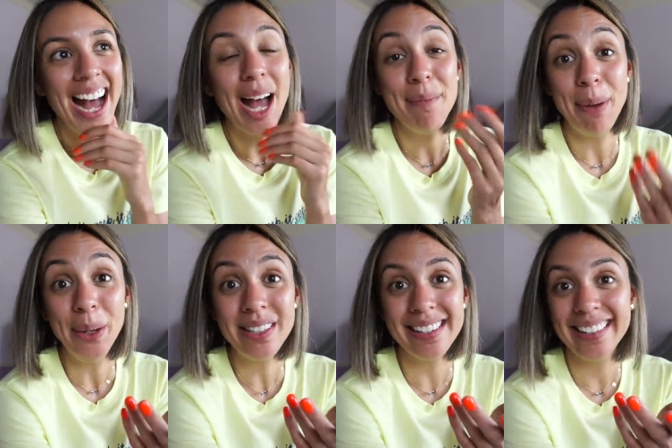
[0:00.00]
I
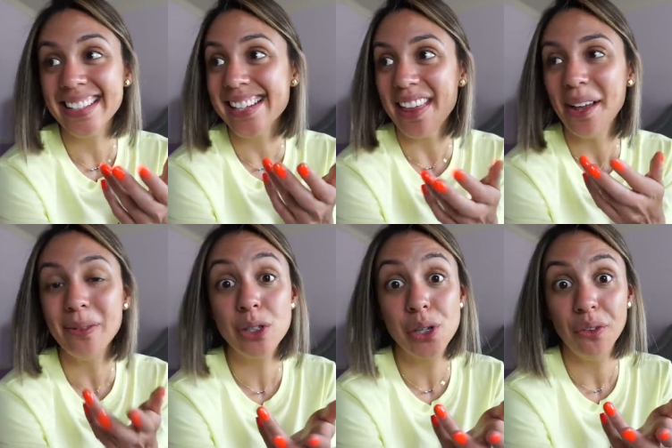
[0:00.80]
posted it because I thought
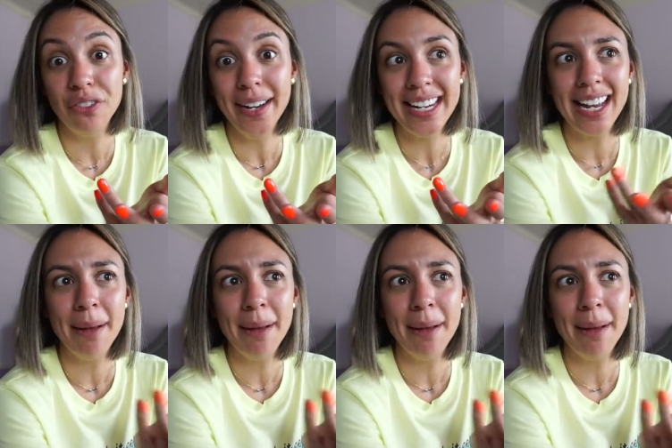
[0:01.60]
it was so funny.